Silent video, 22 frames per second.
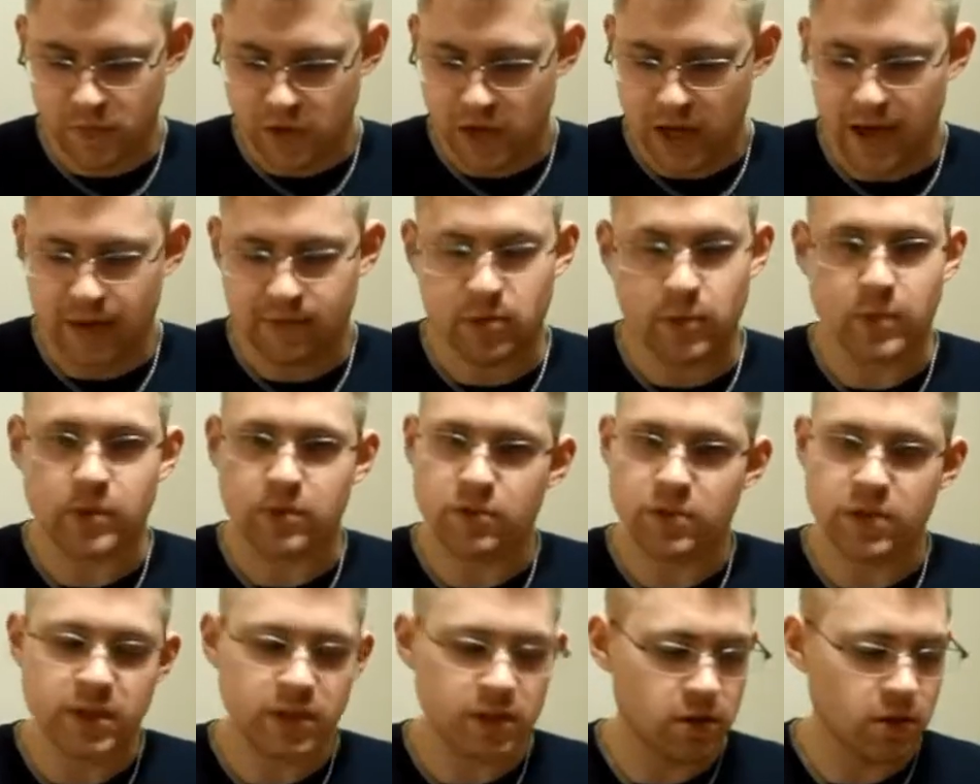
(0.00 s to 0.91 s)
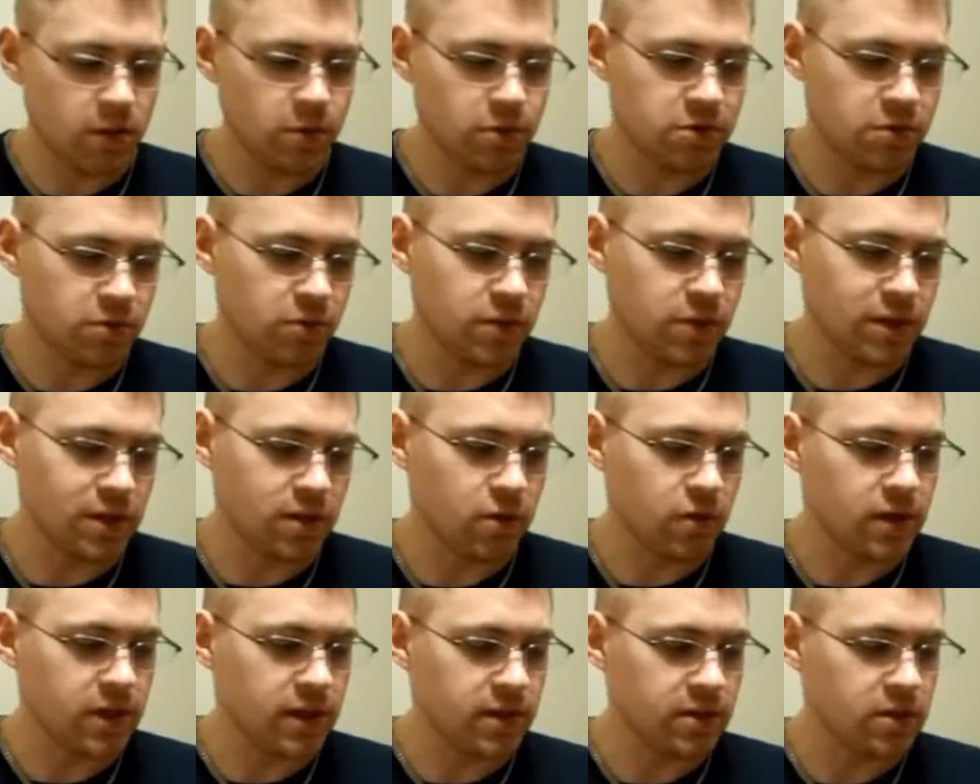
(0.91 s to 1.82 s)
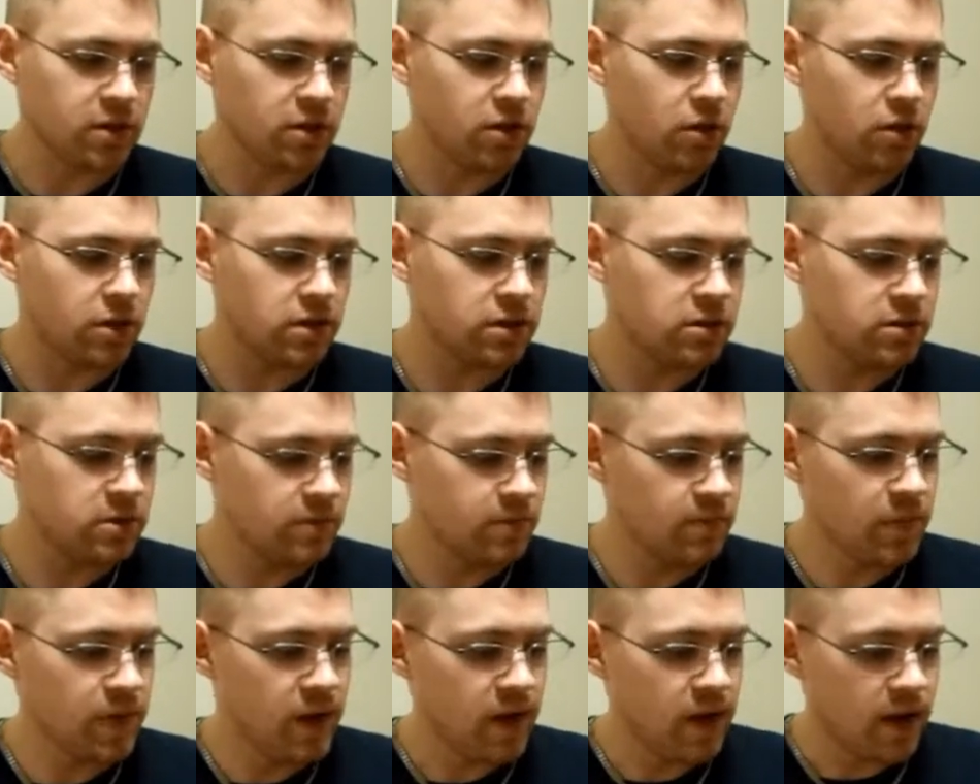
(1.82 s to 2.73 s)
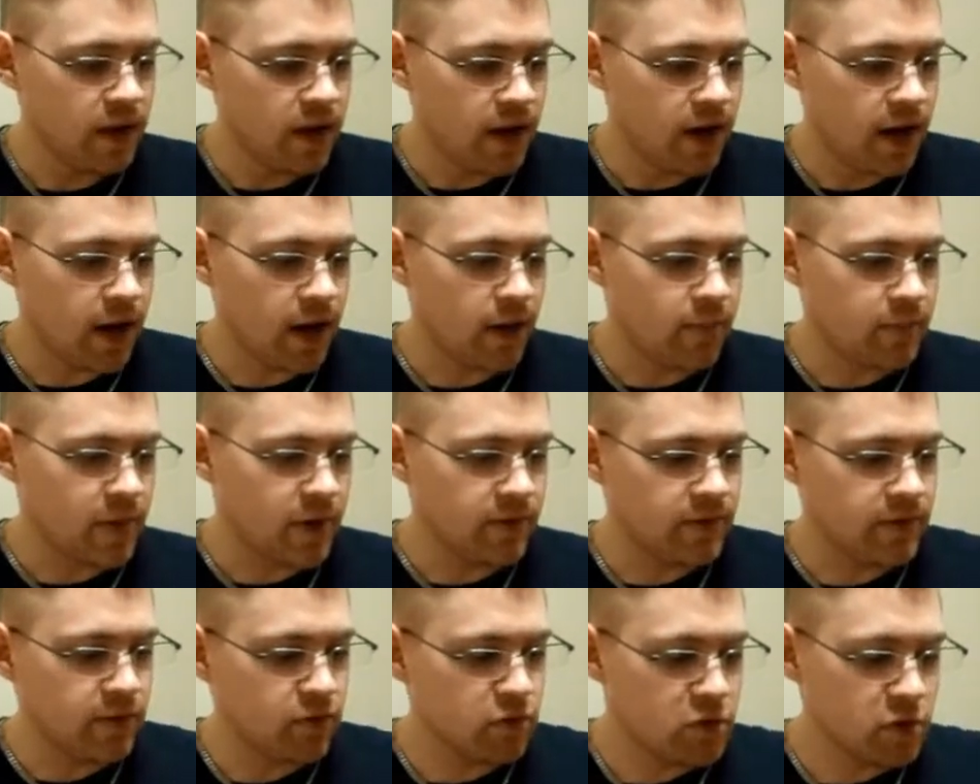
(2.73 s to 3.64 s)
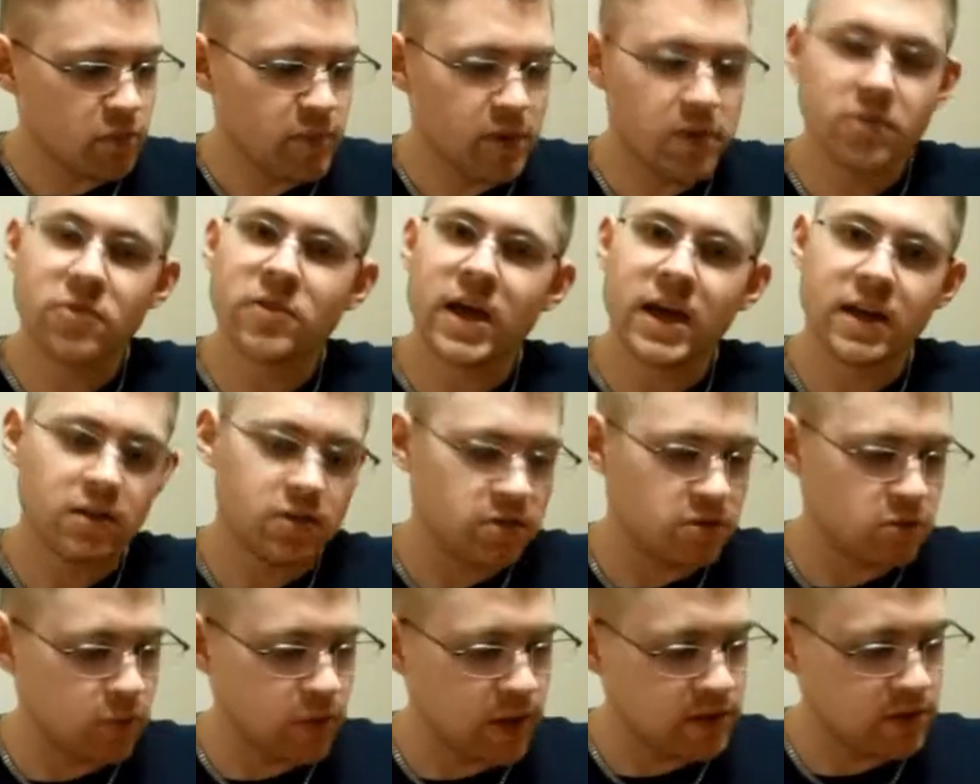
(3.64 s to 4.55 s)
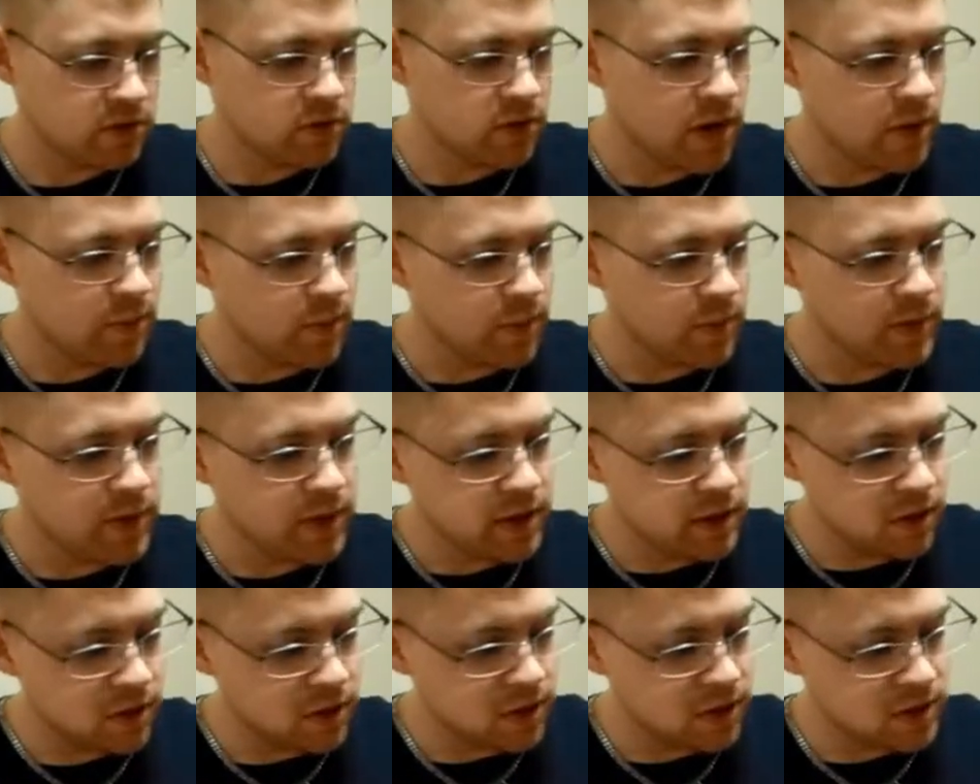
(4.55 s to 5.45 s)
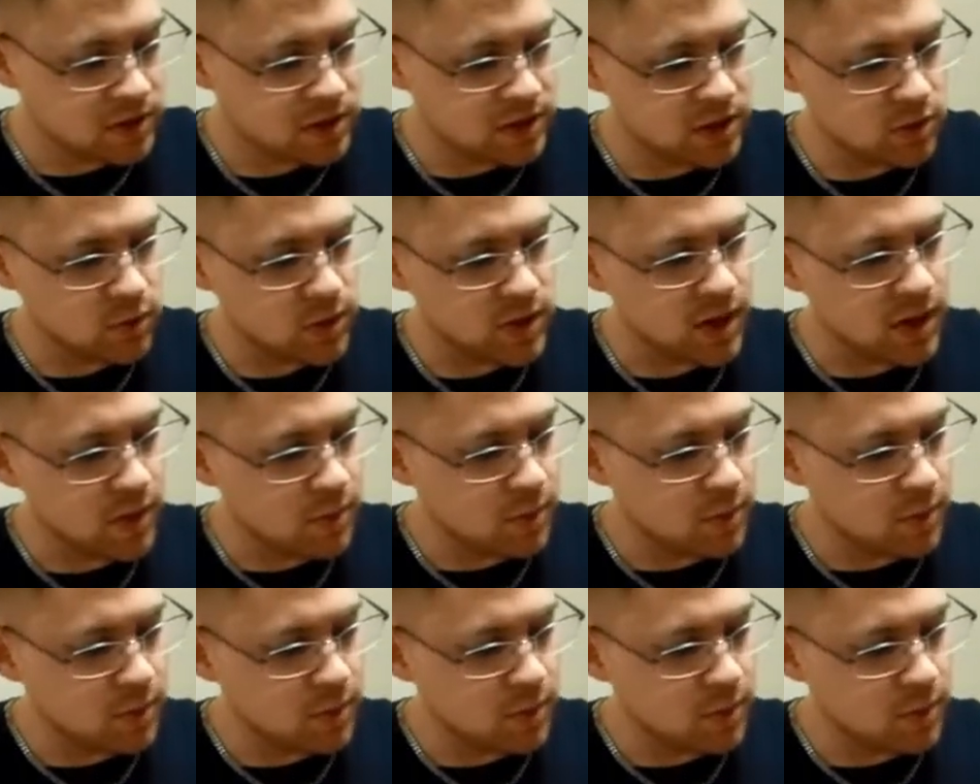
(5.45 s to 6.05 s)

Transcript: you have to be really close and really looking to notice. I've never really been a fan of this white stripe up here, continuing